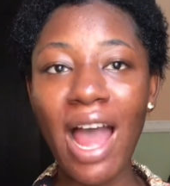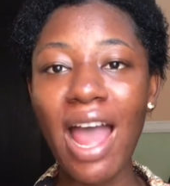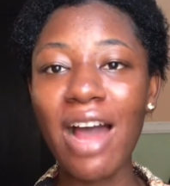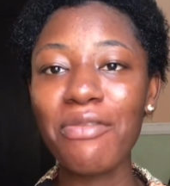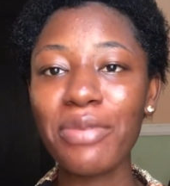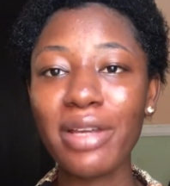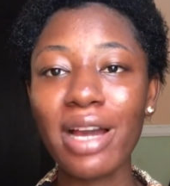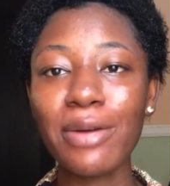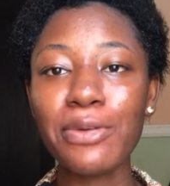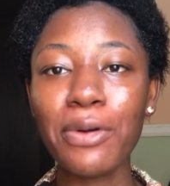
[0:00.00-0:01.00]
I have
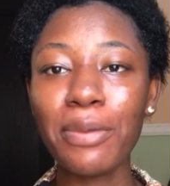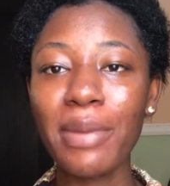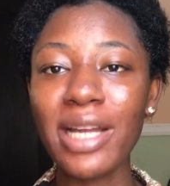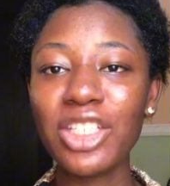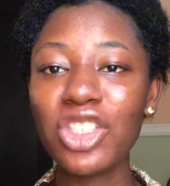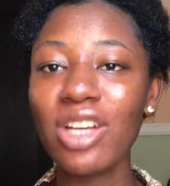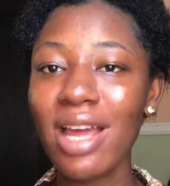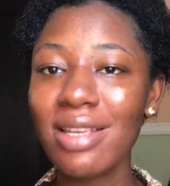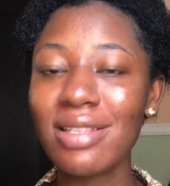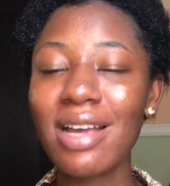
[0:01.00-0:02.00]
breakouts on my
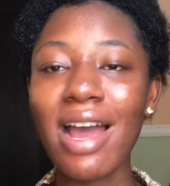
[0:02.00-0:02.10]
chest,